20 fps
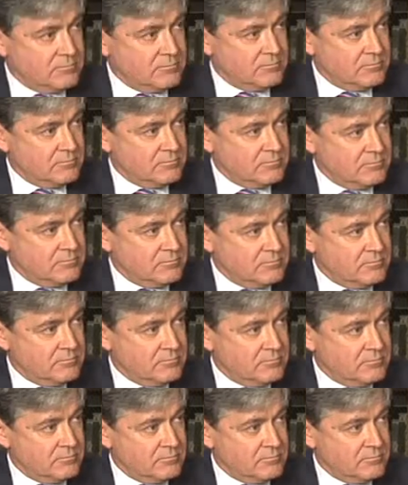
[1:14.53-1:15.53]

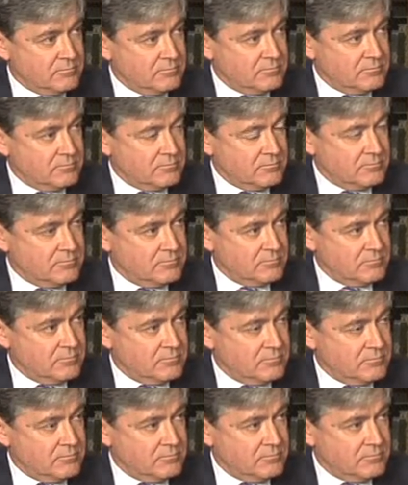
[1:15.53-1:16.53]

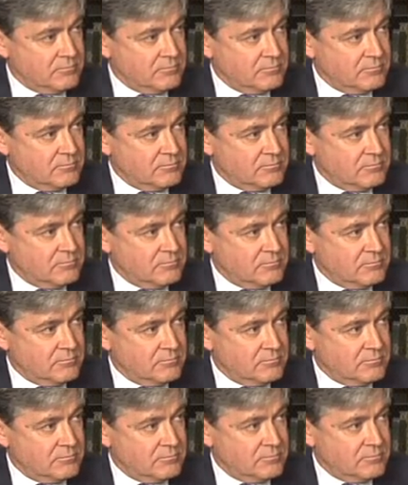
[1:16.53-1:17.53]

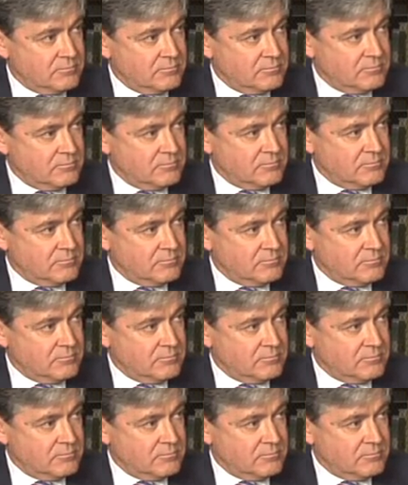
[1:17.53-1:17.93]
(not speaking)